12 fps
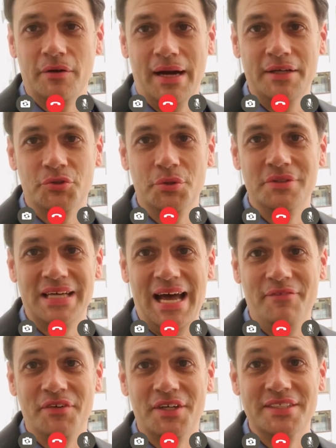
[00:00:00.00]
Grassroots
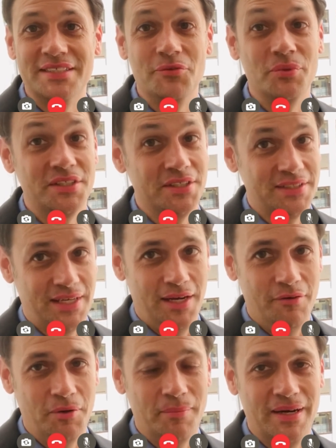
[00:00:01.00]
advocacy, which is
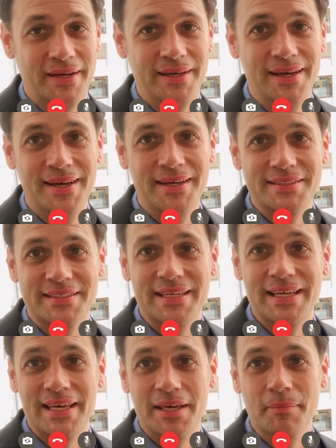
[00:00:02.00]
everybody
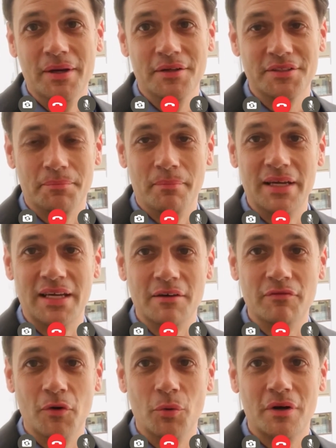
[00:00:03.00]
sending emails and making
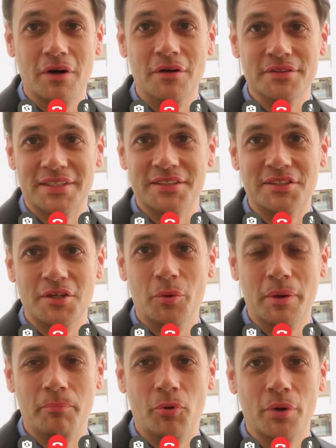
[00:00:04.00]
phone calls, is so
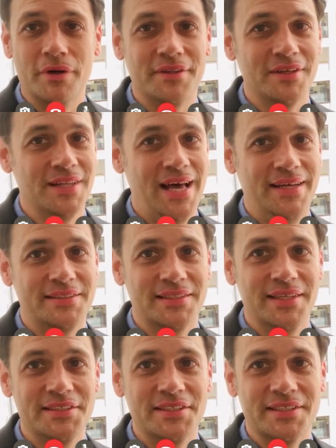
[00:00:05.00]
important. The last
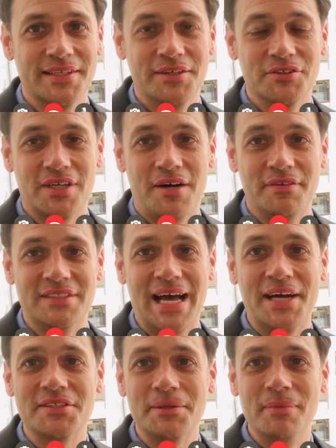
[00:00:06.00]
legislator's office
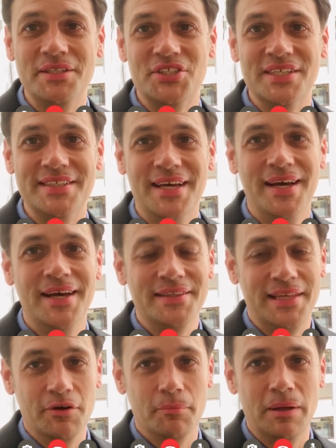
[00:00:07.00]
actually mentioned
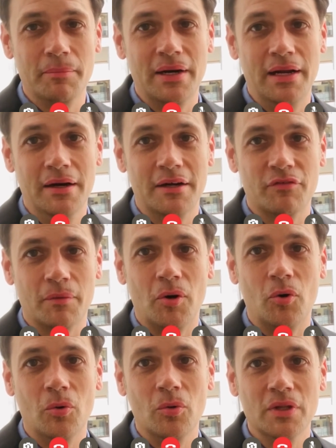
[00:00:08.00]
they remembered hearing from a
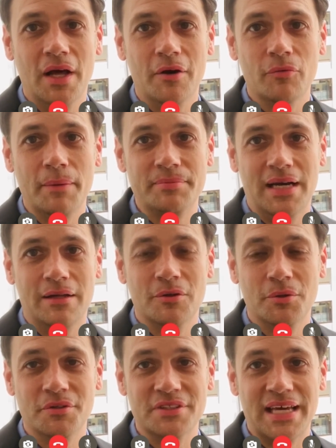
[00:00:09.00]
whole lot of reptile
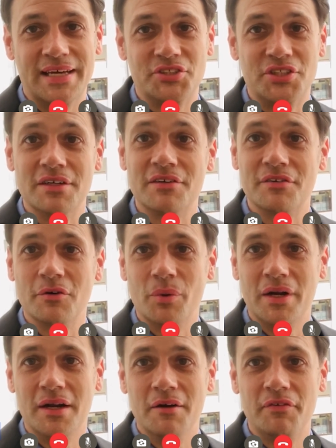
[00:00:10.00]
owners last year. So when
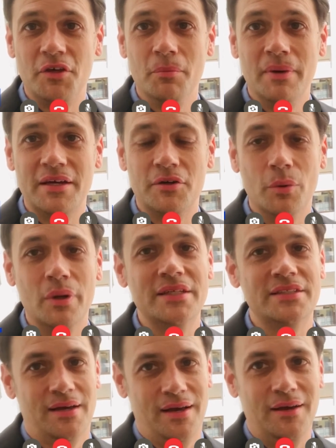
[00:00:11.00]
enough of you make
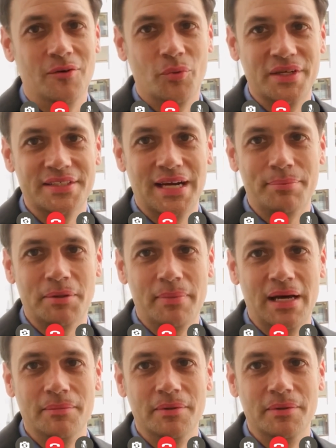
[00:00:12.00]
noise, we stop the bad